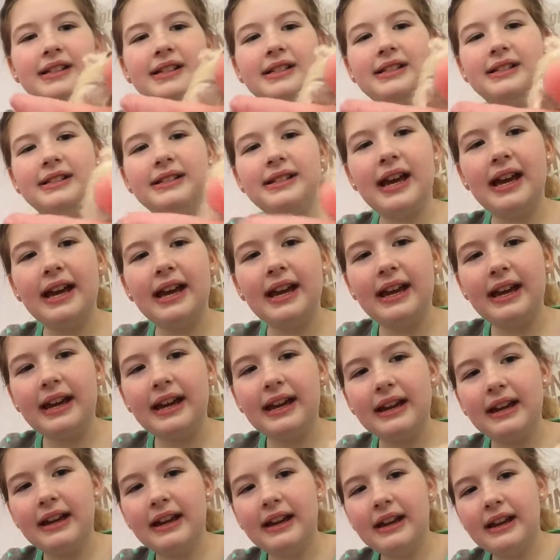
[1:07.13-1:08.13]
Say,
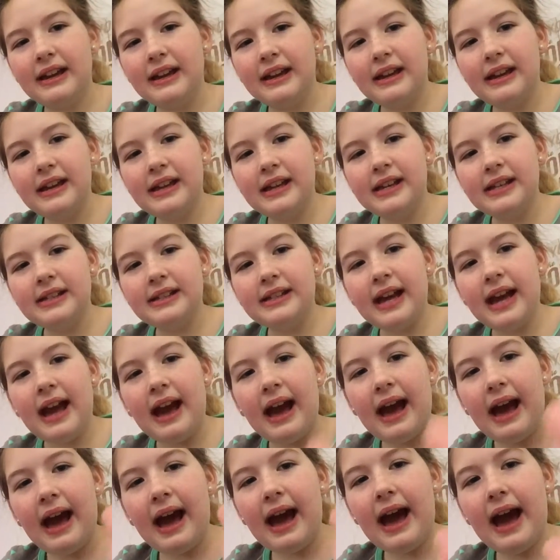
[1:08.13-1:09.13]
say
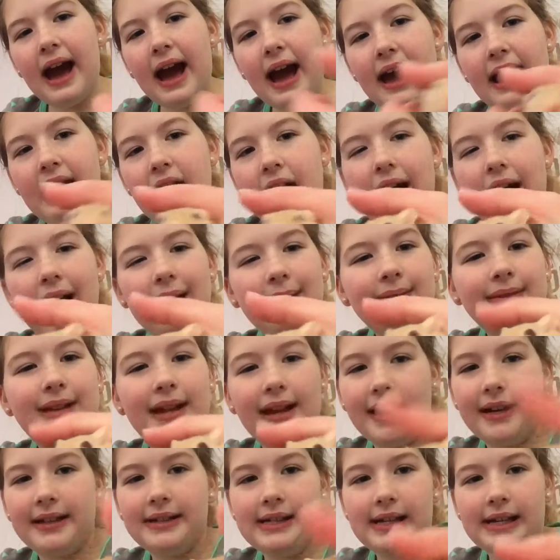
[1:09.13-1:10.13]
hi. I'm
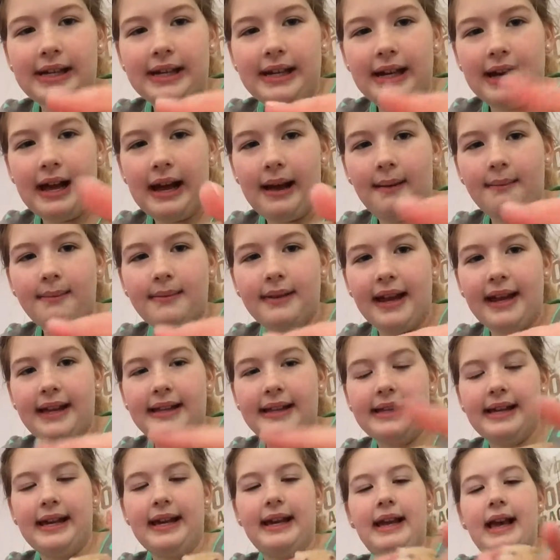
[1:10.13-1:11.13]
Daisy. I'm
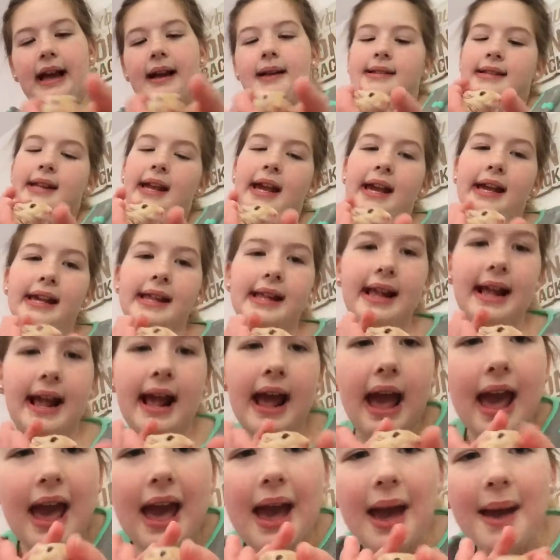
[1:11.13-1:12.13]
Daisy. I'm
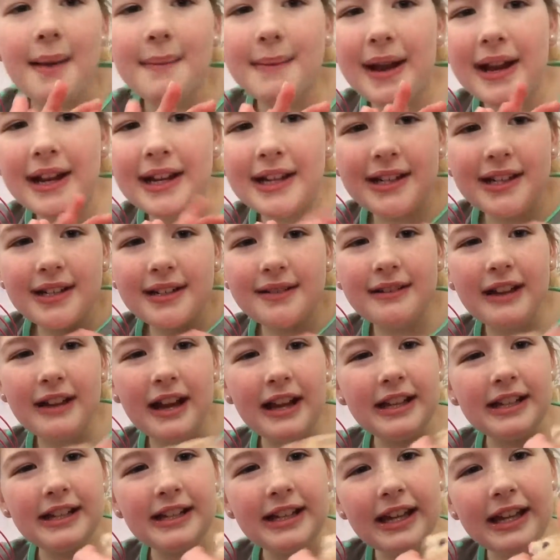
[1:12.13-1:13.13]
Daisy. My
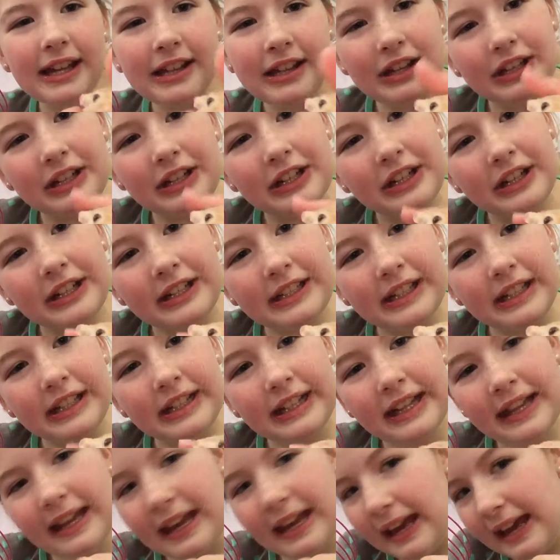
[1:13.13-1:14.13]
my sister is in
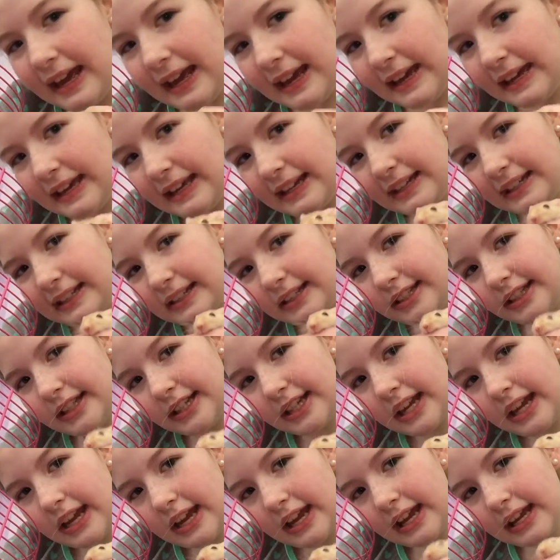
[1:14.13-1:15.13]
the cage.
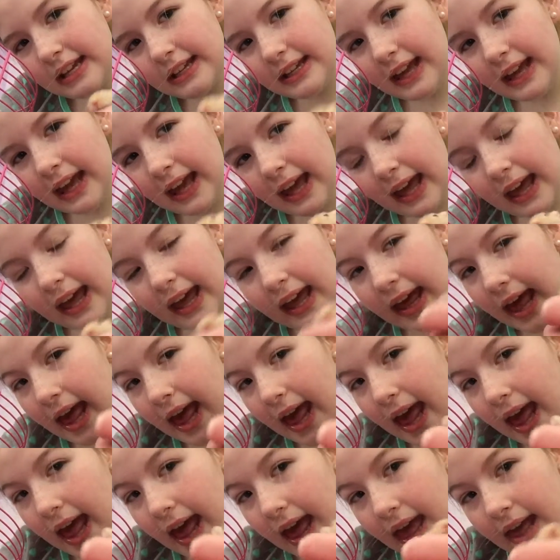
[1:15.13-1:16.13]

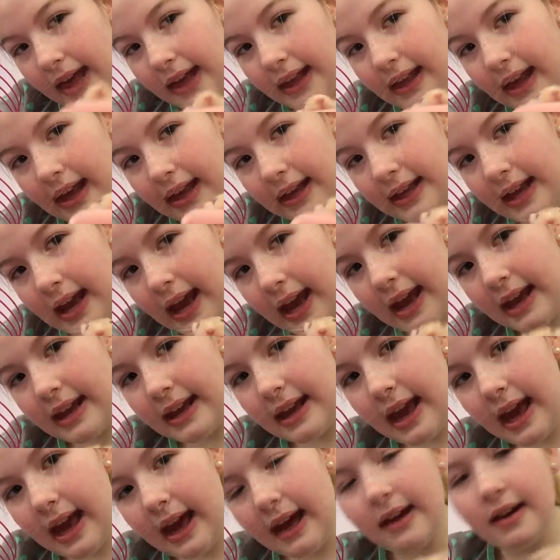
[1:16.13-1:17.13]
Yeah, yeah, yeah,
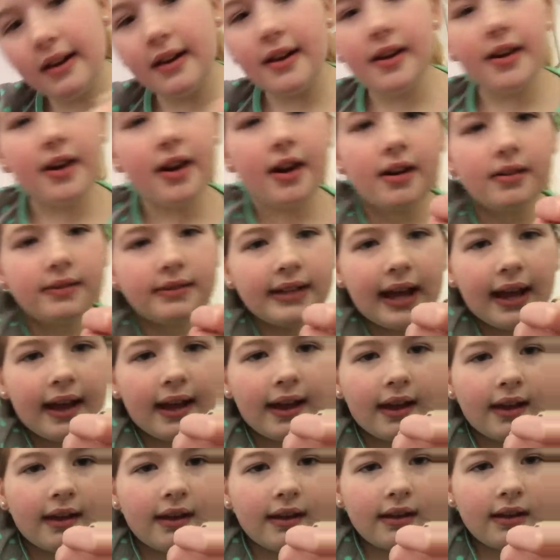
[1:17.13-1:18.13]
yeah. Oh
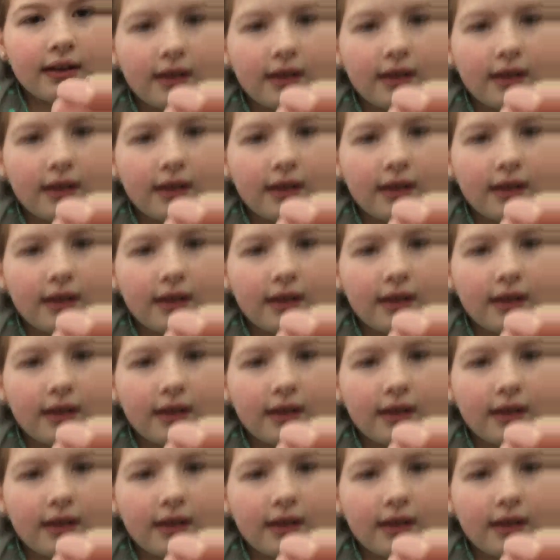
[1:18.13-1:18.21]
dang it.